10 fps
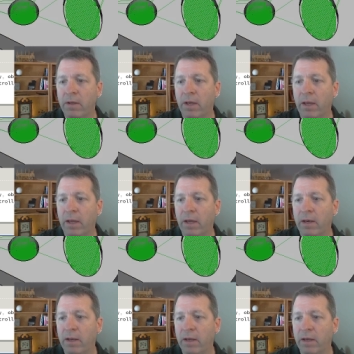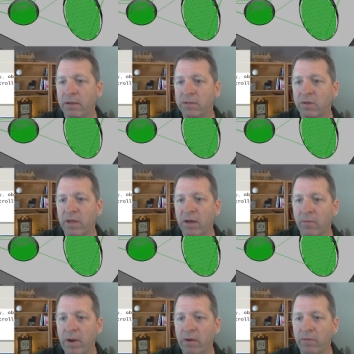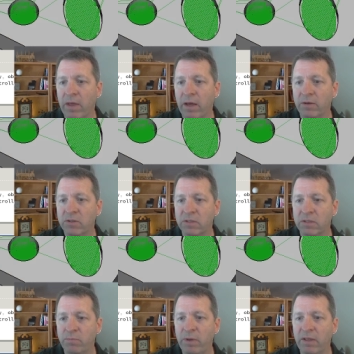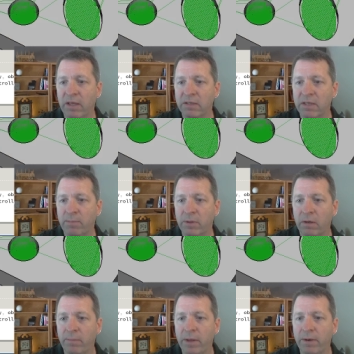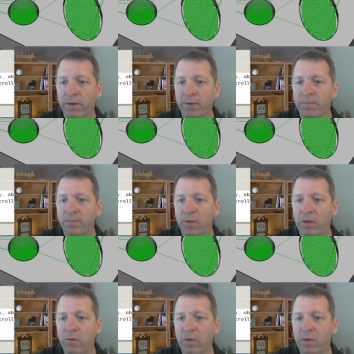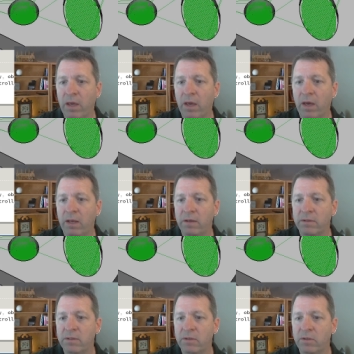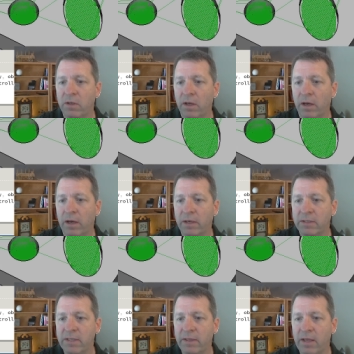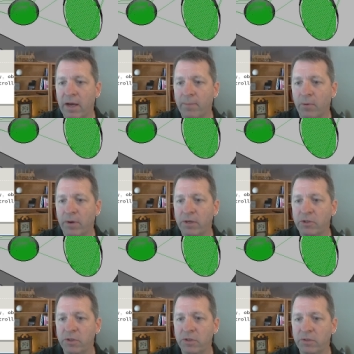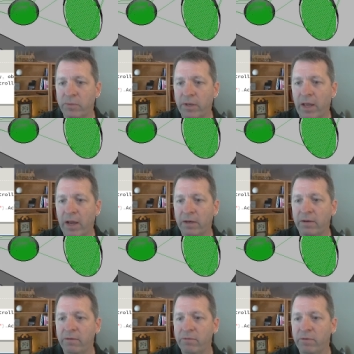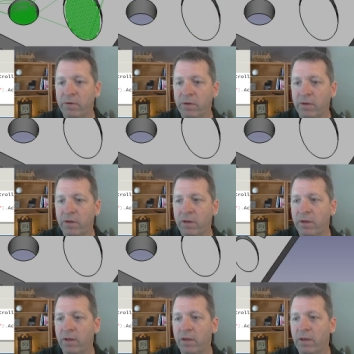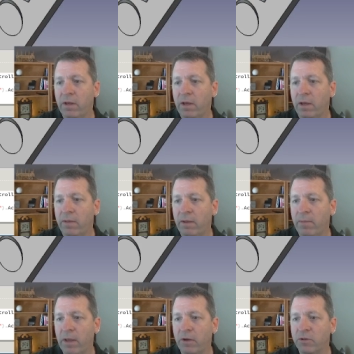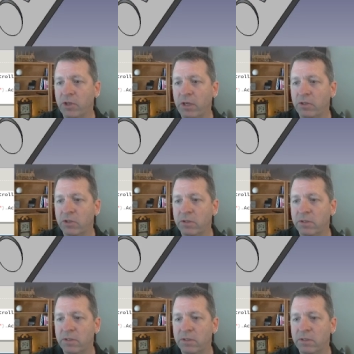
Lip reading: And so to get around that and just to speed things up a little bit, you can set the operation to inactive, then make your changes.